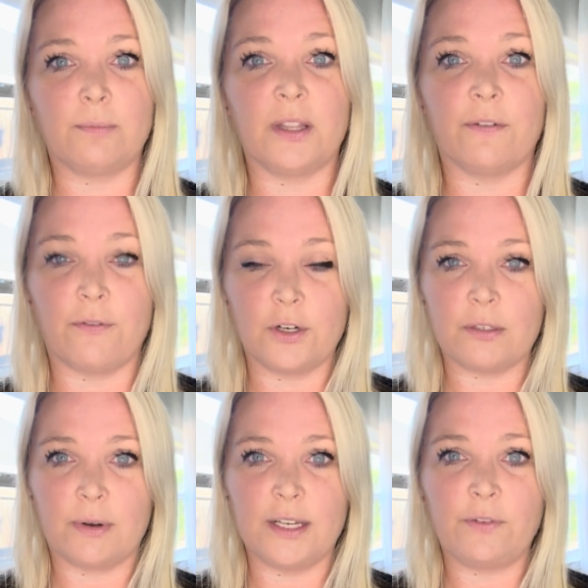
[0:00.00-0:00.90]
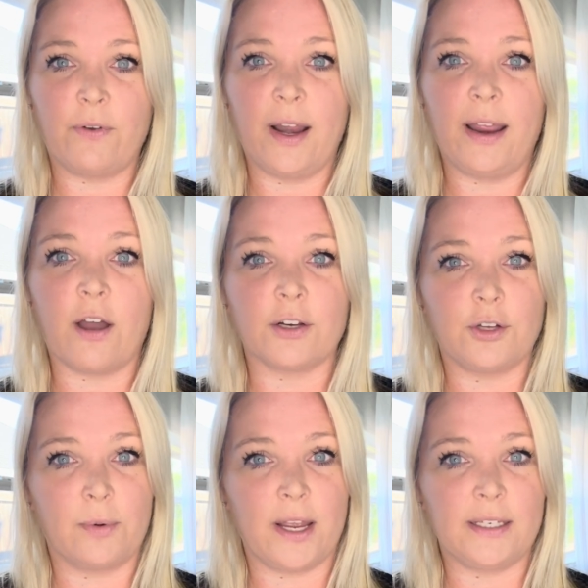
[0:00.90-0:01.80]
But the first one is Friday,
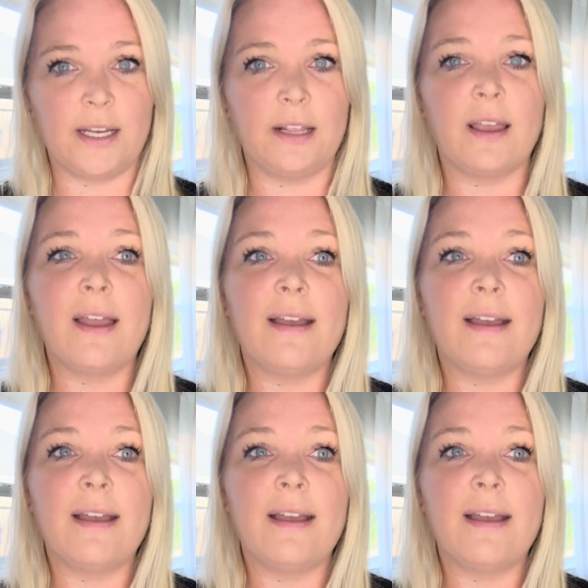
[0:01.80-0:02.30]
October 18th.